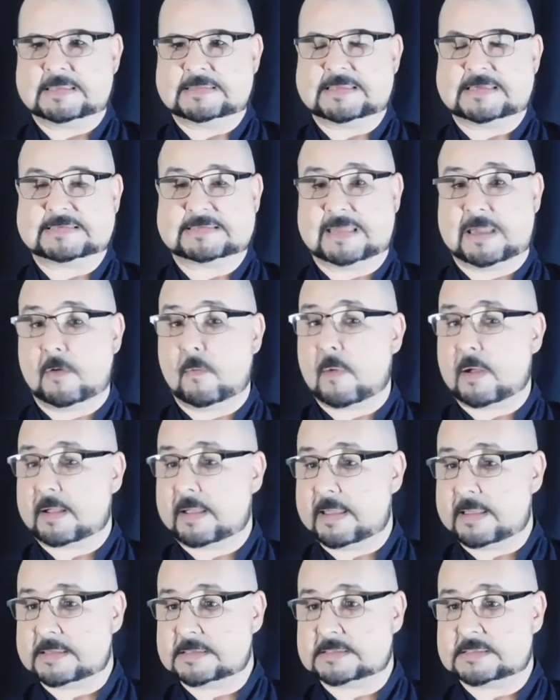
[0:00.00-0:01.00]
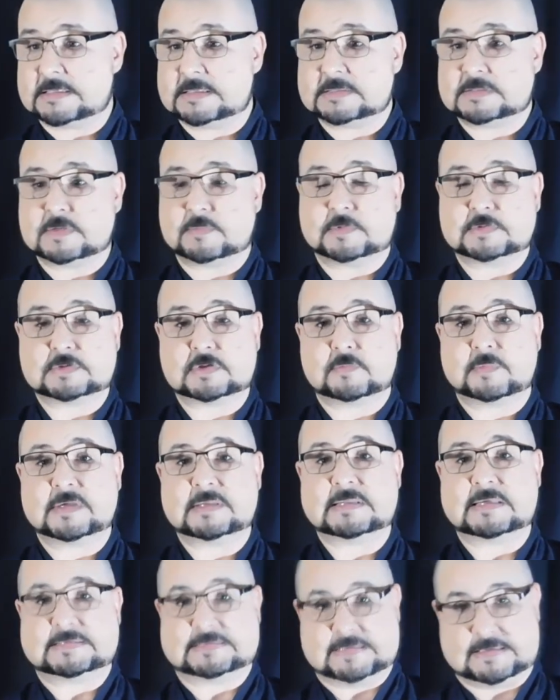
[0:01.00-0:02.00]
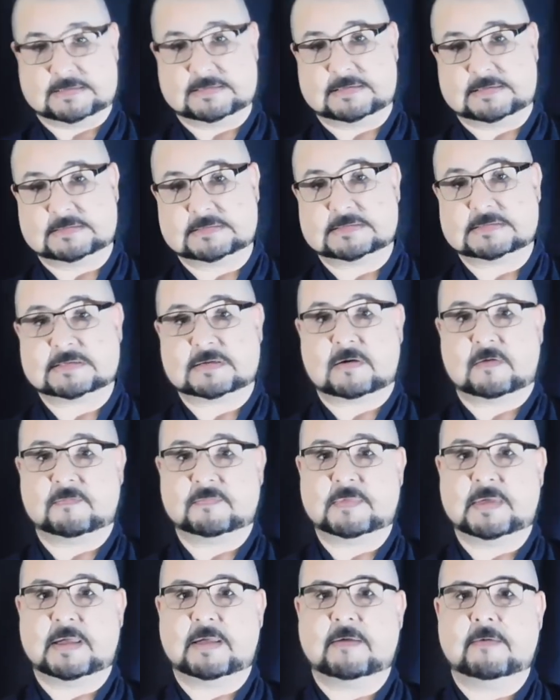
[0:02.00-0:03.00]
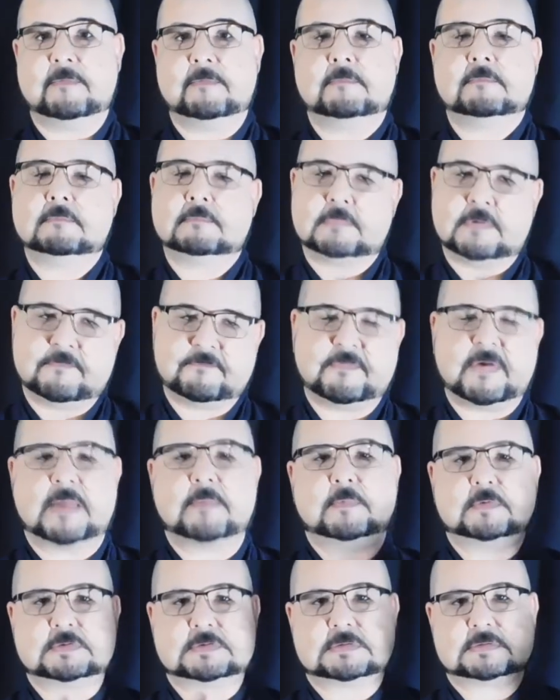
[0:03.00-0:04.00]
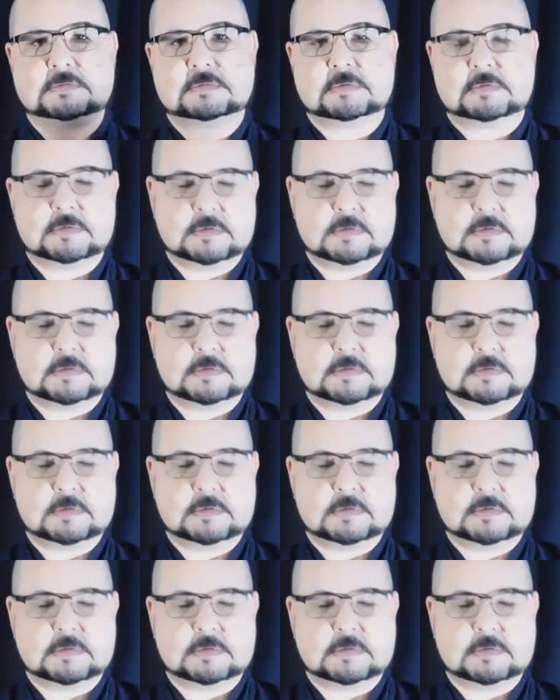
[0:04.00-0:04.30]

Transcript: The Seiwa Genji is supposed to be descendants of the famous